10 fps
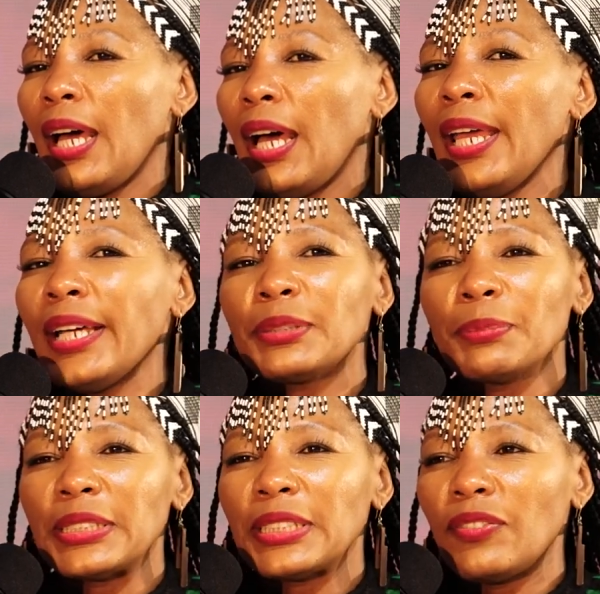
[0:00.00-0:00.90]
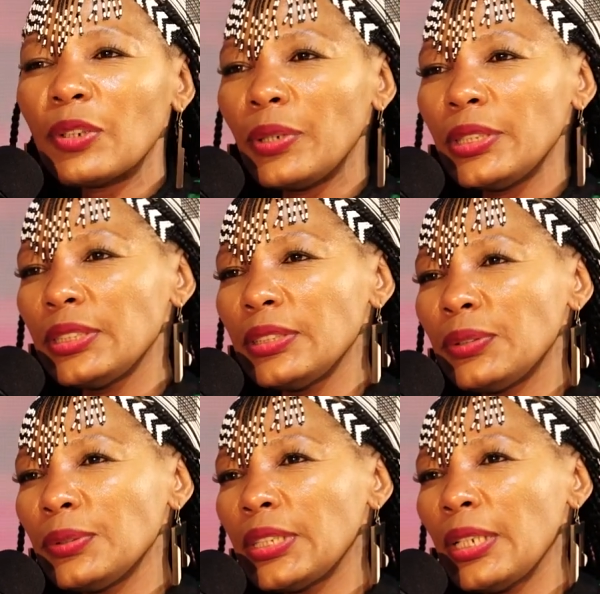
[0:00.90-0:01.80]
I asked myself a question
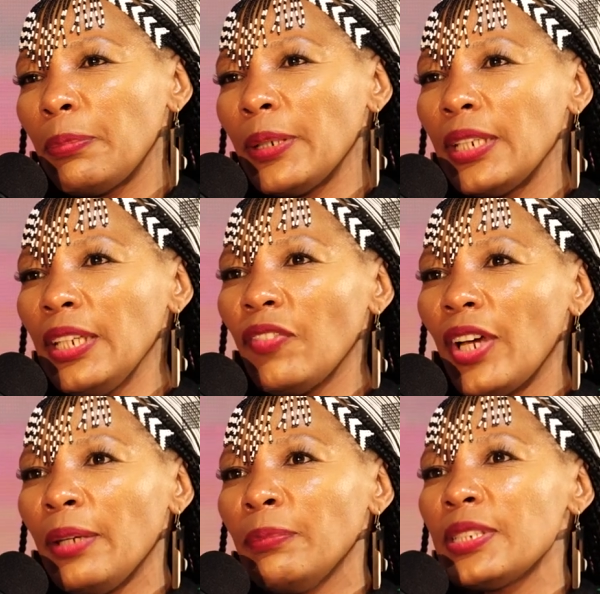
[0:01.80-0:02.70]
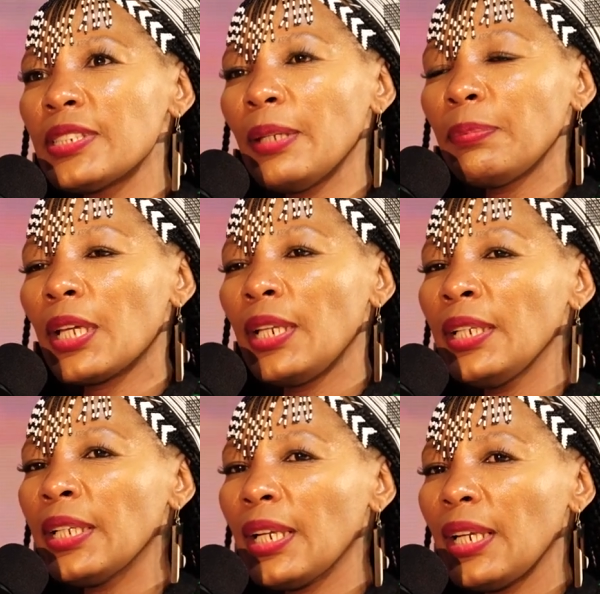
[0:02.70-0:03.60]
to say, but if I am disturbed ngale
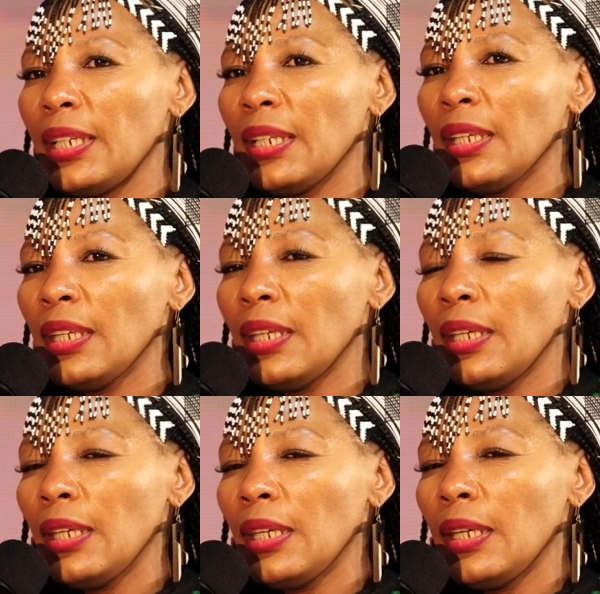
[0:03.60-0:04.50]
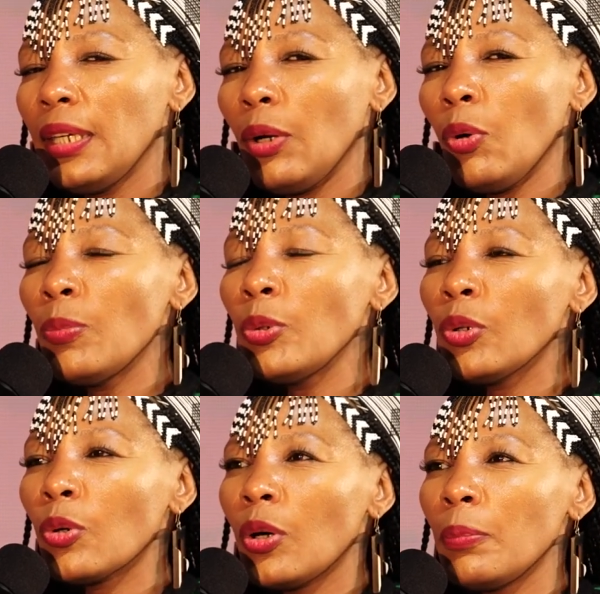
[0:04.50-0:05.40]
ndlela le,
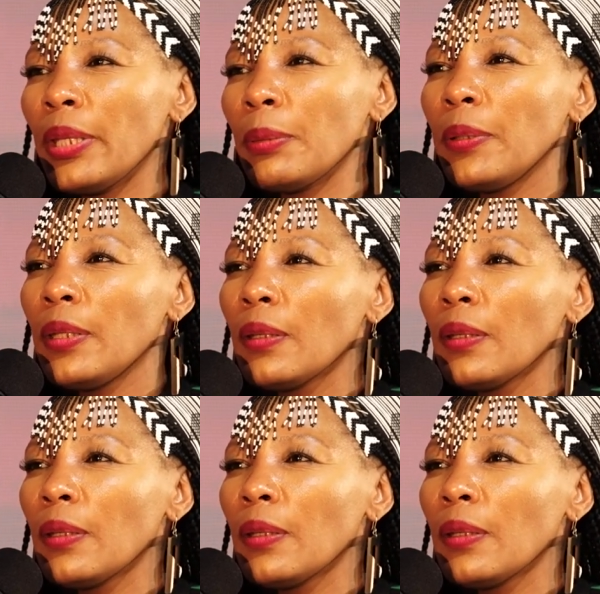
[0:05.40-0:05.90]
umuntu ukhombe phi?